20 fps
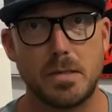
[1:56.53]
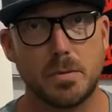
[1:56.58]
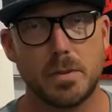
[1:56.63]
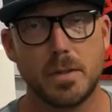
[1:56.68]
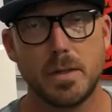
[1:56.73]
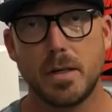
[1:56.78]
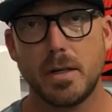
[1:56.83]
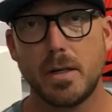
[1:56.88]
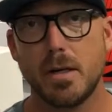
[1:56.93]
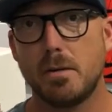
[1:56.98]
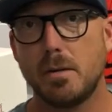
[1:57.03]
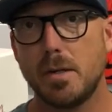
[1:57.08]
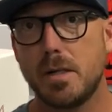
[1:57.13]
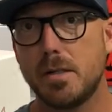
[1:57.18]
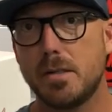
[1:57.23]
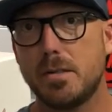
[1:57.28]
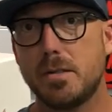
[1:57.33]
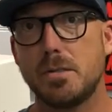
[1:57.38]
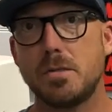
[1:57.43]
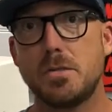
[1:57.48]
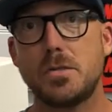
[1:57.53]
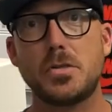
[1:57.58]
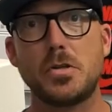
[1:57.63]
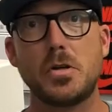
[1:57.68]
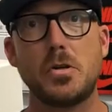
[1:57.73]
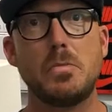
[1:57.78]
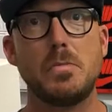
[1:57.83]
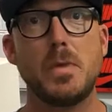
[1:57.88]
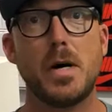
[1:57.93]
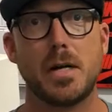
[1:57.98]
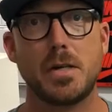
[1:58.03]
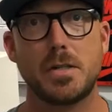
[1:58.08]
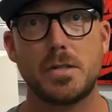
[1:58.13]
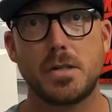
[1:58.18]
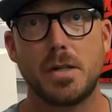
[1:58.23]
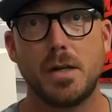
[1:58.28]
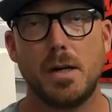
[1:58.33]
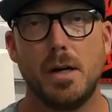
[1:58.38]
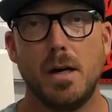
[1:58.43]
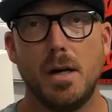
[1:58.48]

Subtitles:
We're going to go into so much